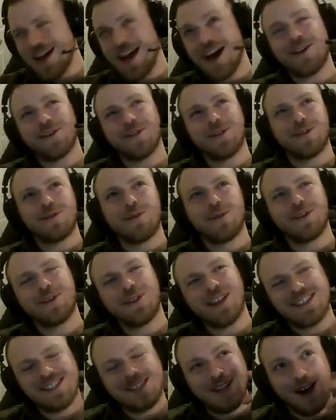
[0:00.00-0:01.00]
I don't know. Well,
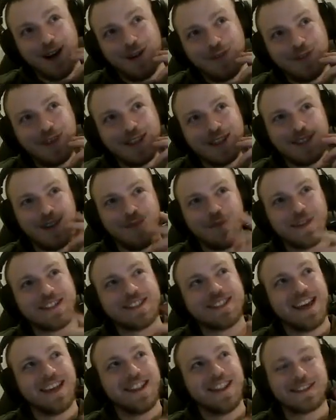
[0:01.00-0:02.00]
it's tough. It's tough to
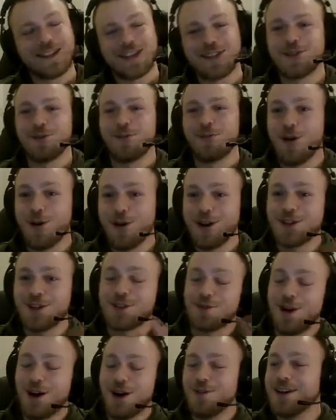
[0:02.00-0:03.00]
say this because the
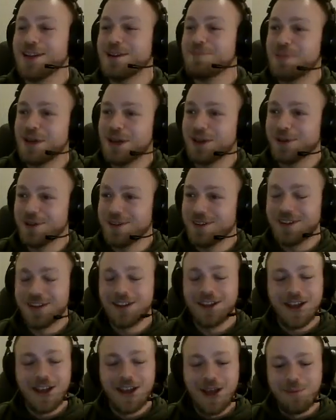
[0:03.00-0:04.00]
Warriors are already built.
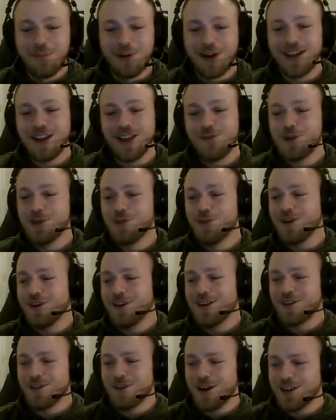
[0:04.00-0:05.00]
But if you
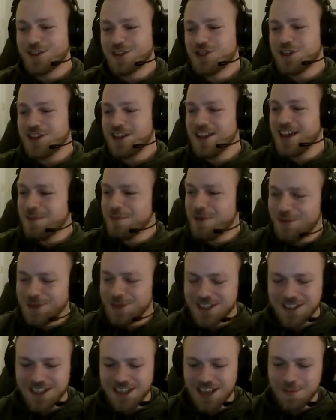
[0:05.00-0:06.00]
were a GM of a
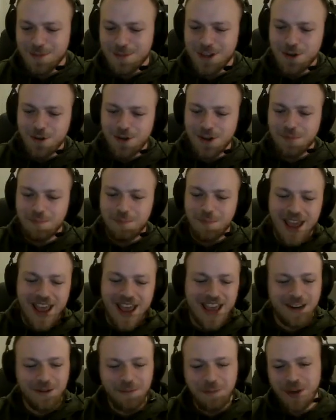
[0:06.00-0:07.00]
team and you could
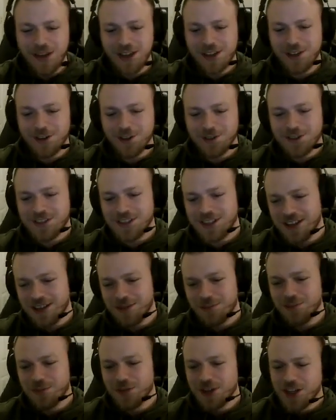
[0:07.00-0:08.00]
hand pick your
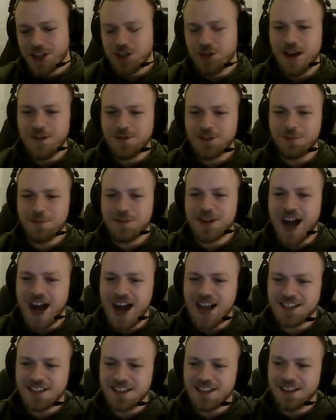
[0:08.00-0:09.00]
team, do you have some
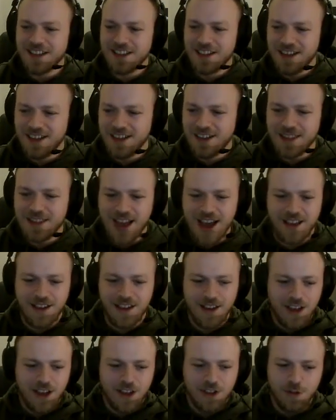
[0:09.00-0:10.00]
guys in the league that
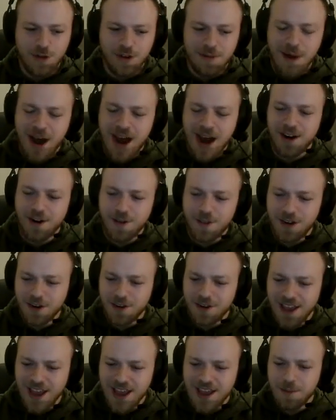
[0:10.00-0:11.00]
you admire their
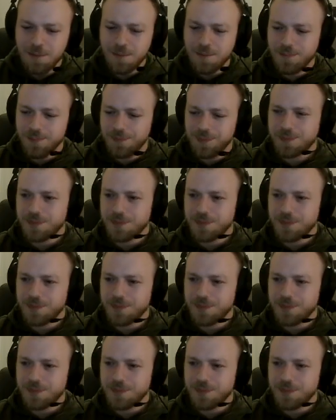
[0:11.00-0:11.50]
game?